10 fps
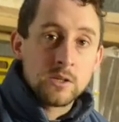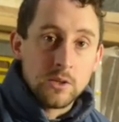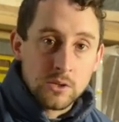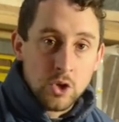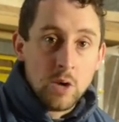on
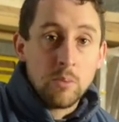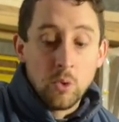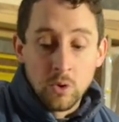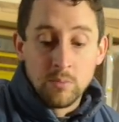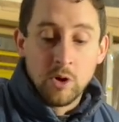the top
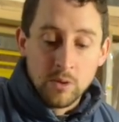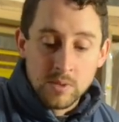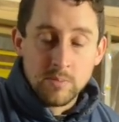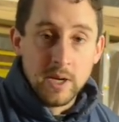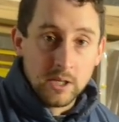or the bottom,
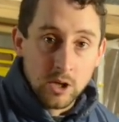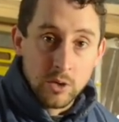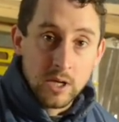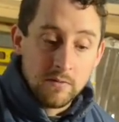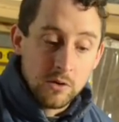depending on
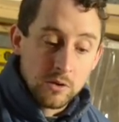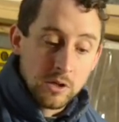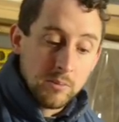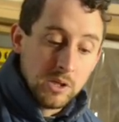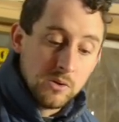if you're
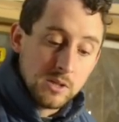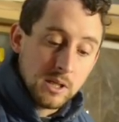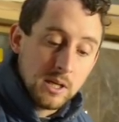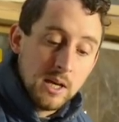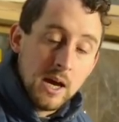going to be
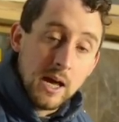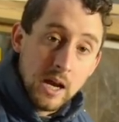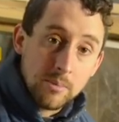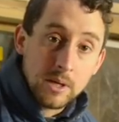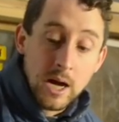using an
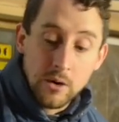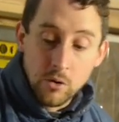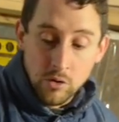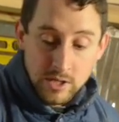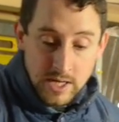upcut
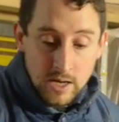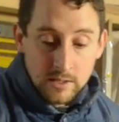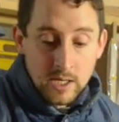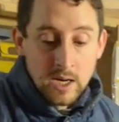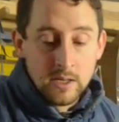or a
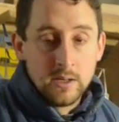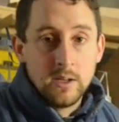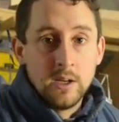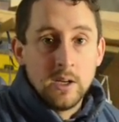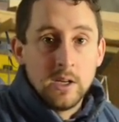downcut.
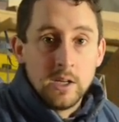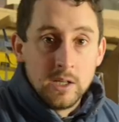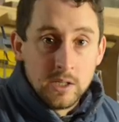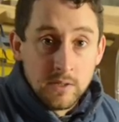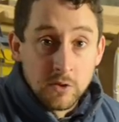
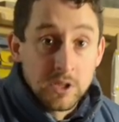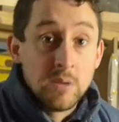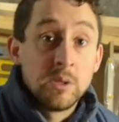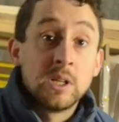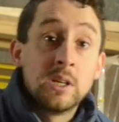You've got the
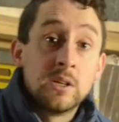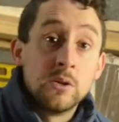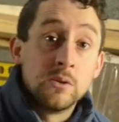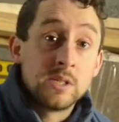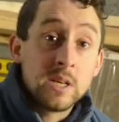ability to
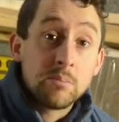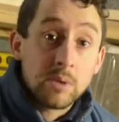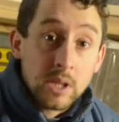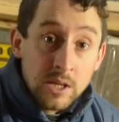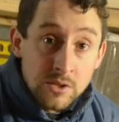do deep
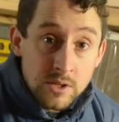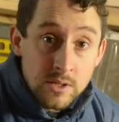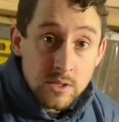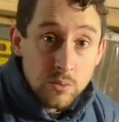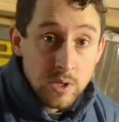
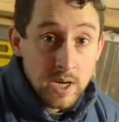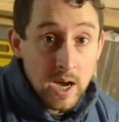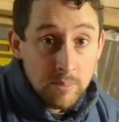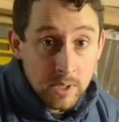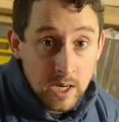plunges with an
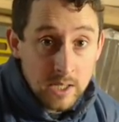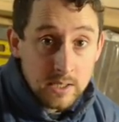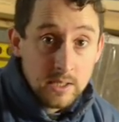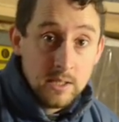upcut,